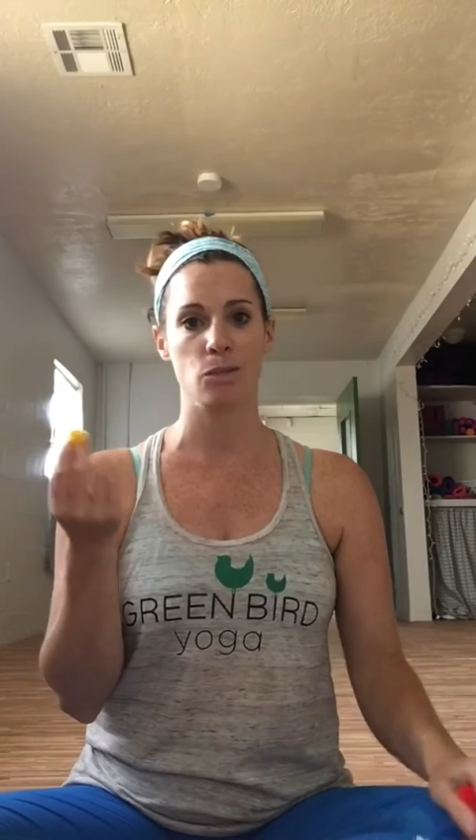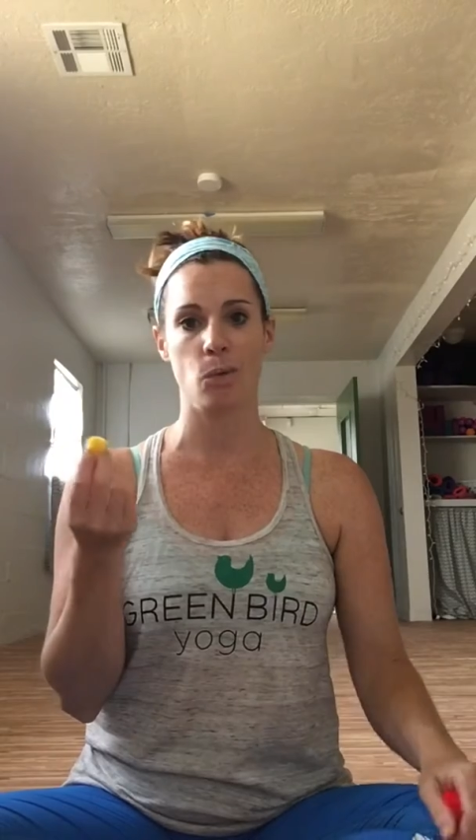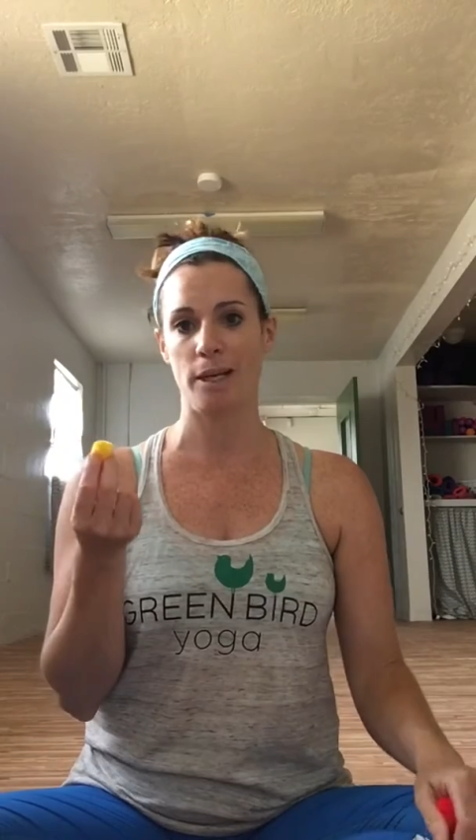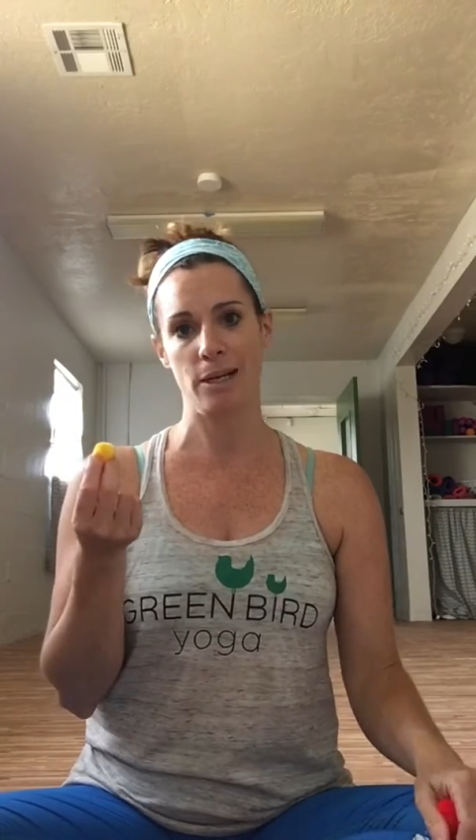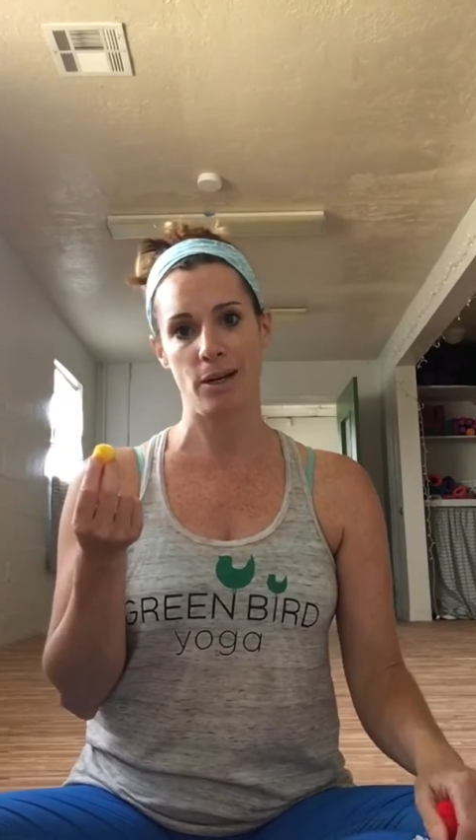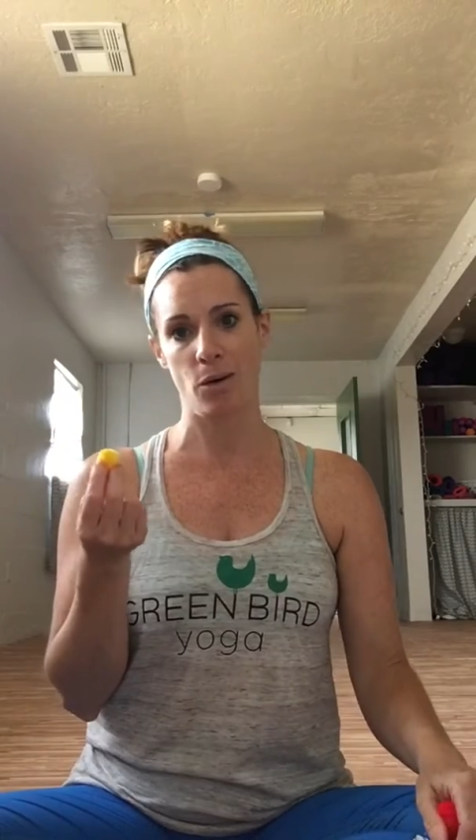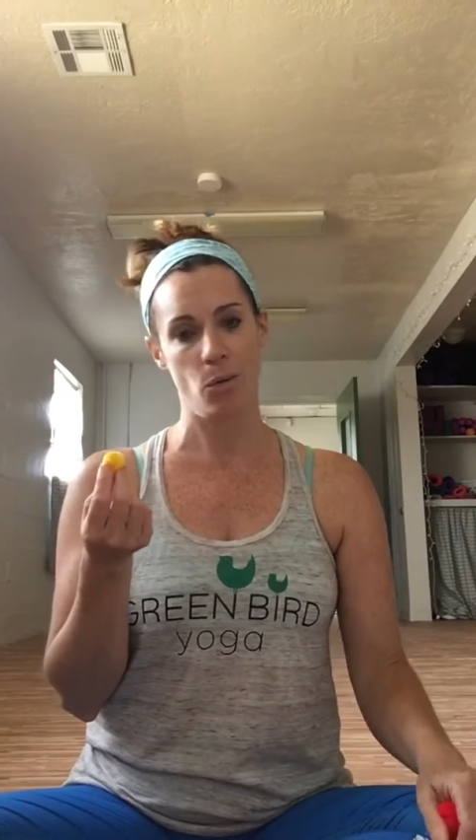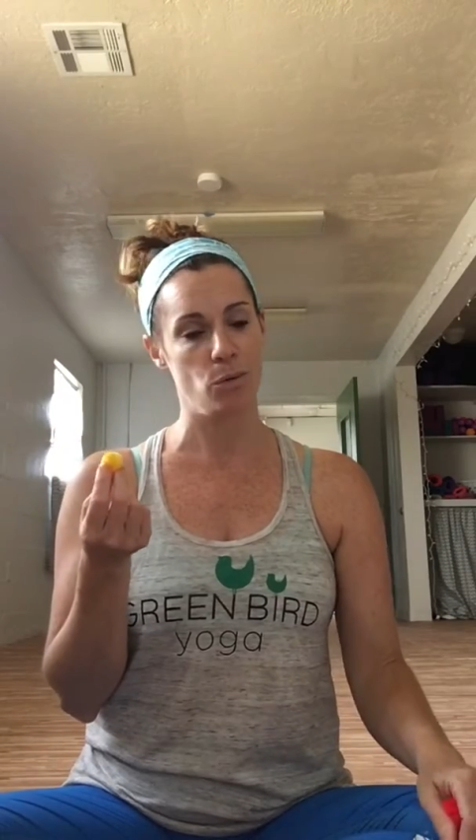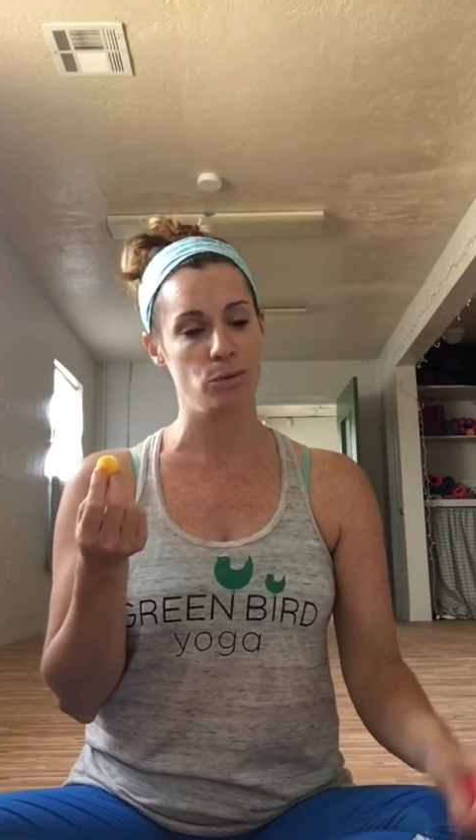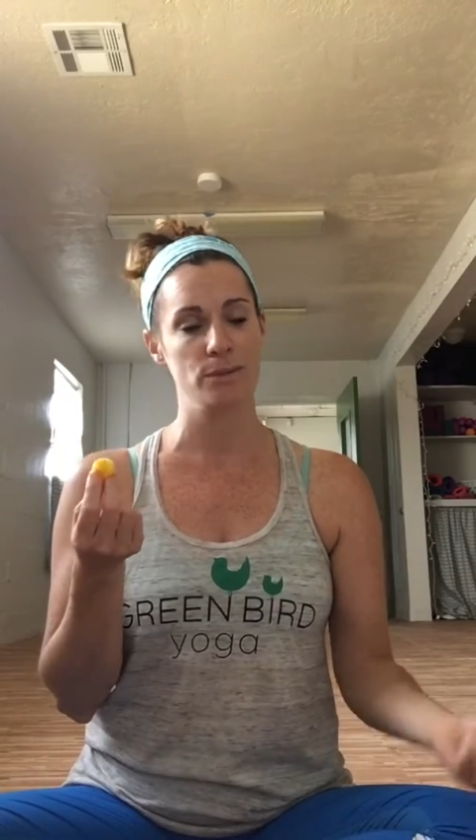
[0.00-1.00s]
1 year
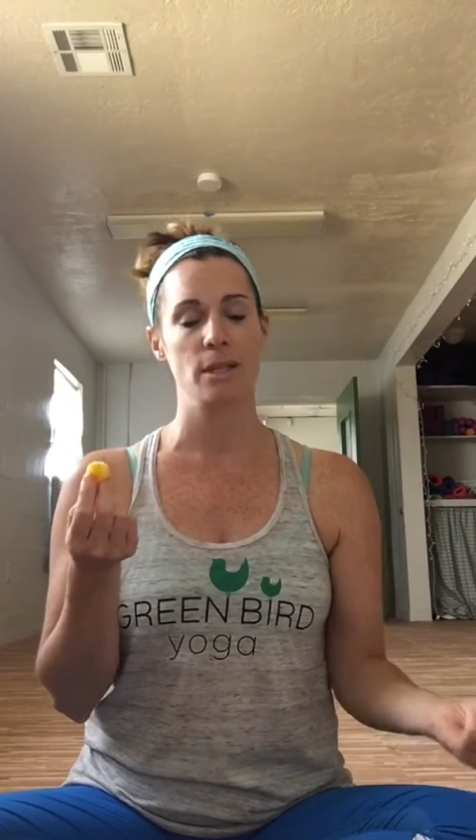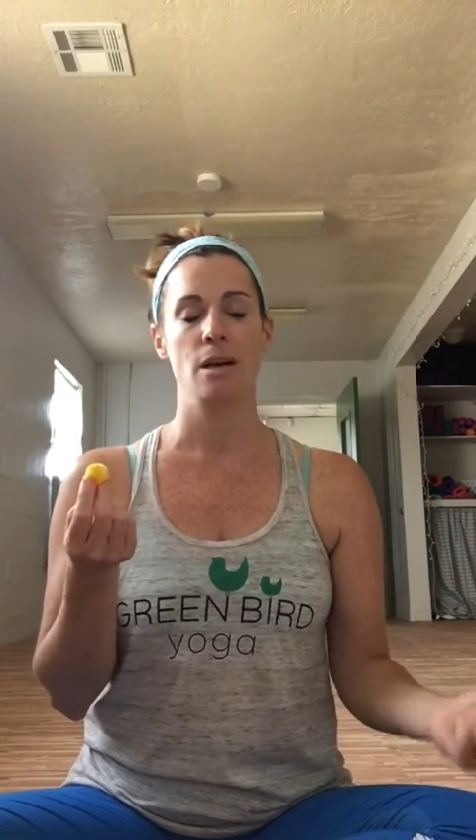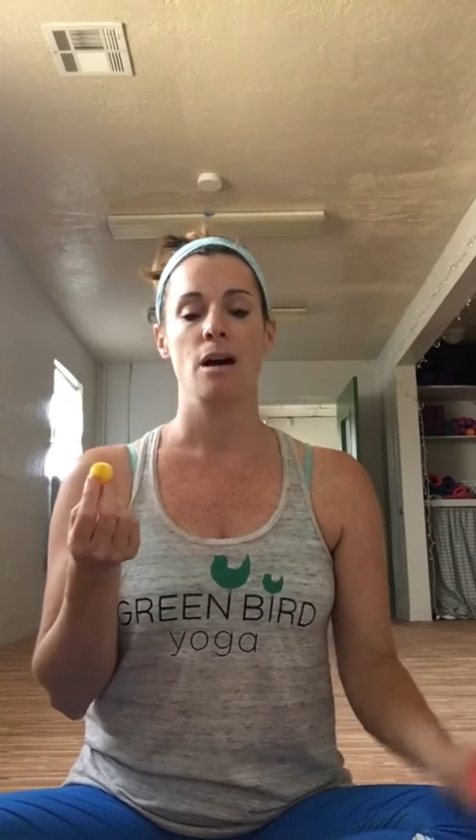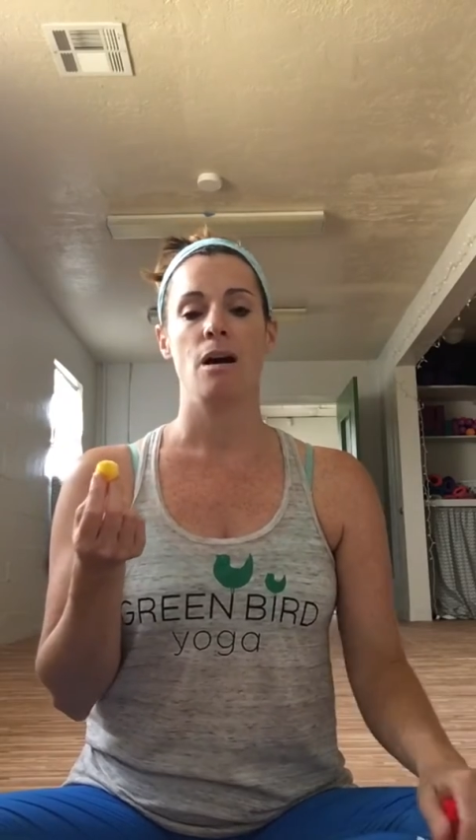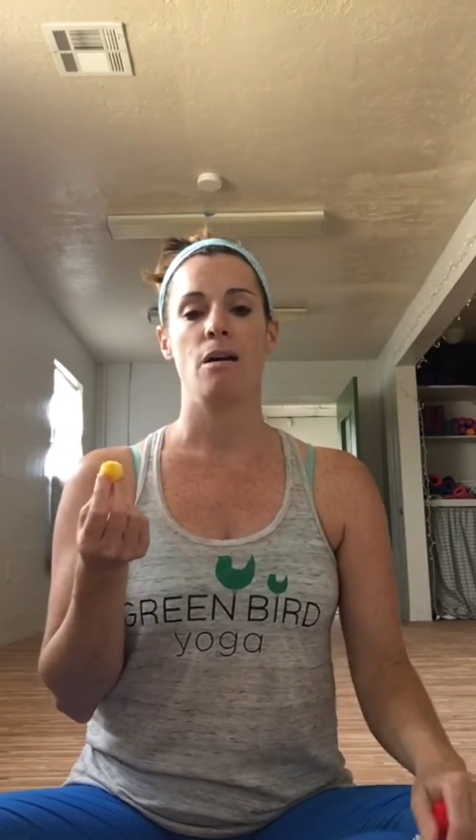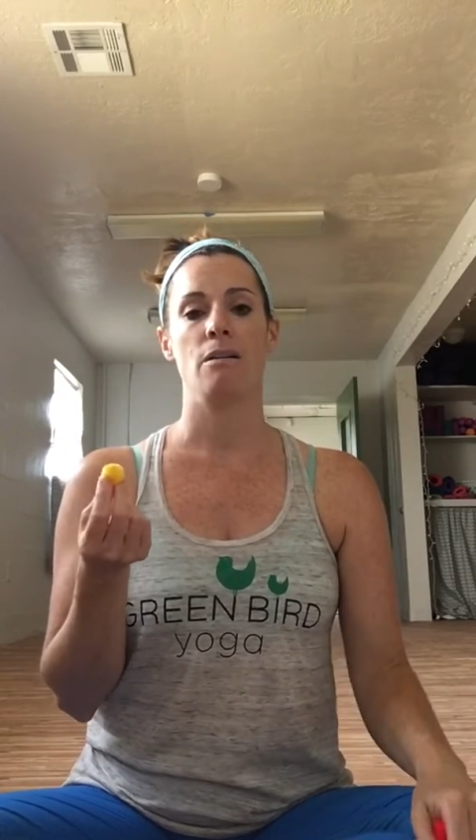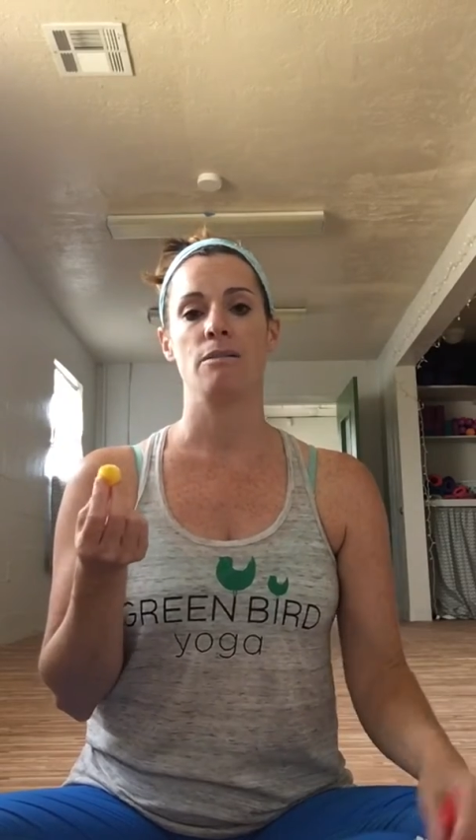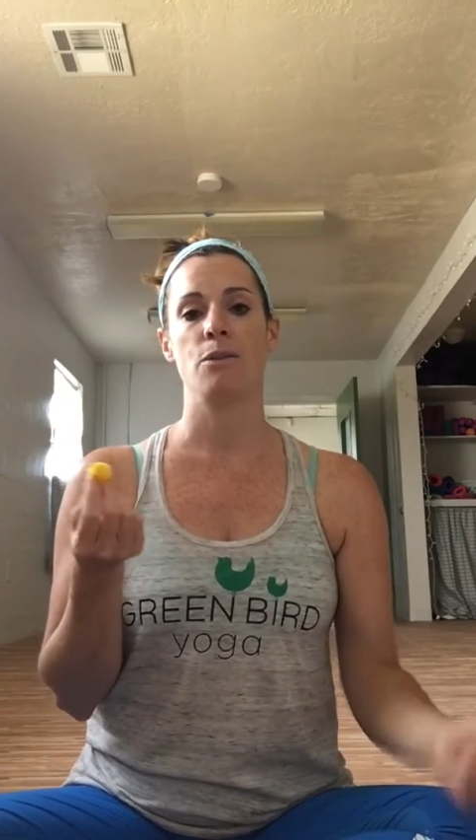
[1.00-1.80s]
old, all